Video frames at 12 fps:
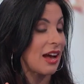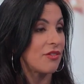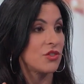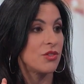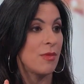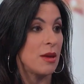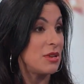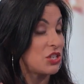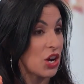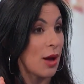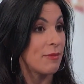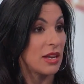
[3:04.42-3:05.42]
after maybe
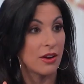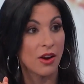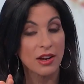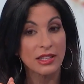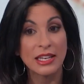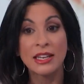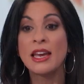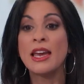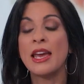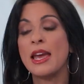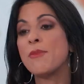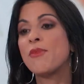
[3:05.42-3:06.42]
chopping garlic,
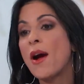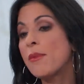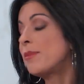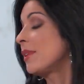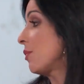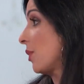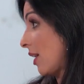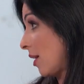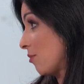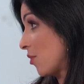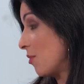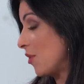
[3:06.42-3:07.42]
it probably would
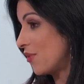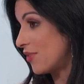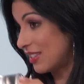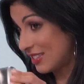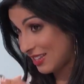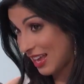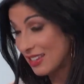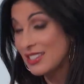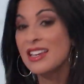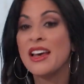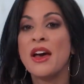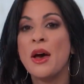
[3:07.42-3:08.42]
help remove the
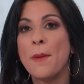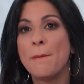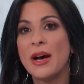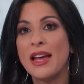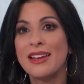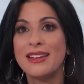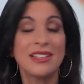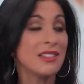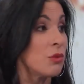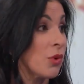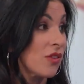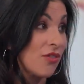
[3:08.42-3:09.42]
scent. But it
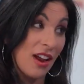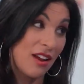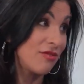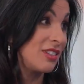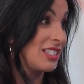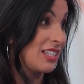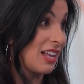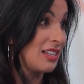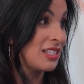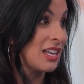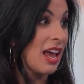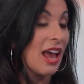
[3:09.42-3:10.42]
doesn't work for every
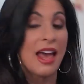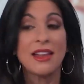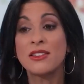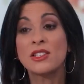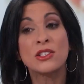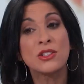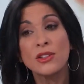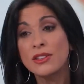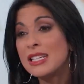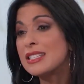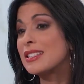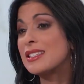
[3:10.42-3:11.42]
scent and
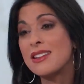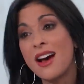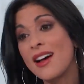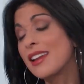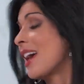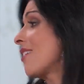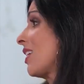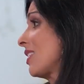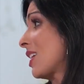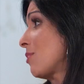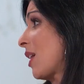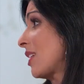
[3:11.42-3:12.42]
certainly does not have
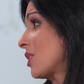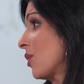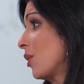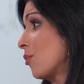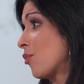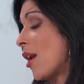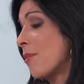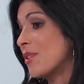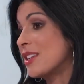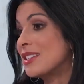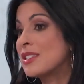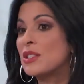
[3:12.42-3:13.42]
antibacterial
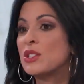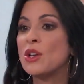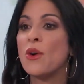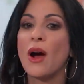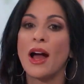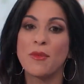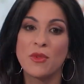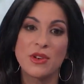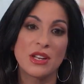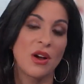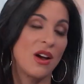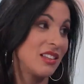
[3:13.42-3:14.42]
properties. So I'm
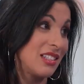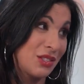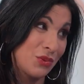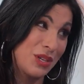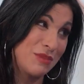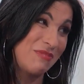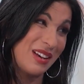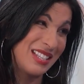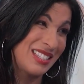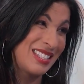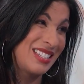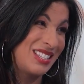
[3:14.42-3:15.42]
going to call this one a
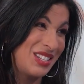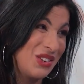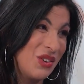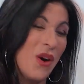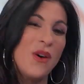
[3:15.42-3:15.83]
bust too,